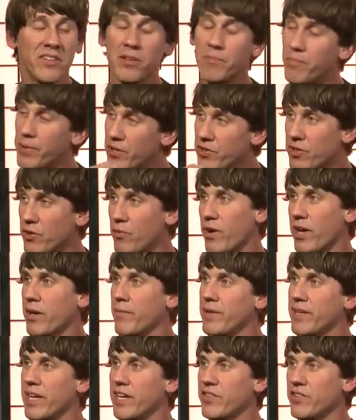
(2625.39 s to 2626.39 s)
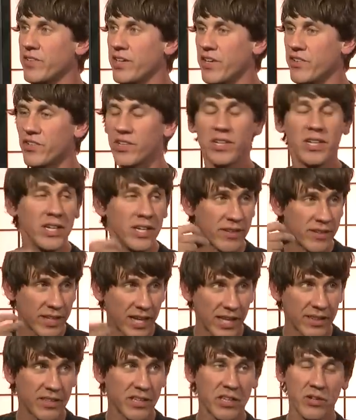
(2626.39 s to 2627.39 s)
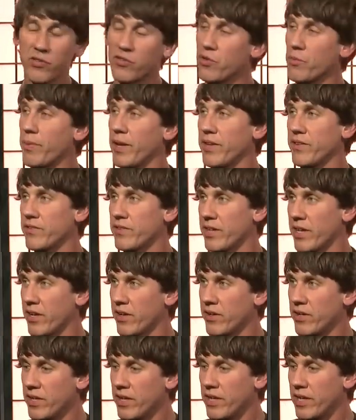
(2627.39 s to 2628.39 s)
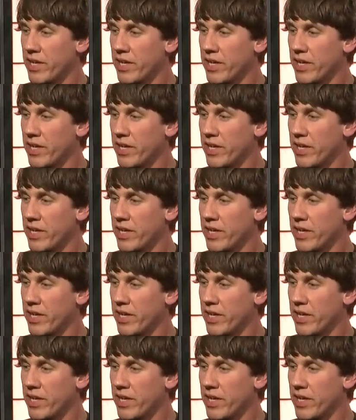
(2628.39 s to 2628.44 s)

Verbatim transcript: to build the recommendation engine, to get the user base there,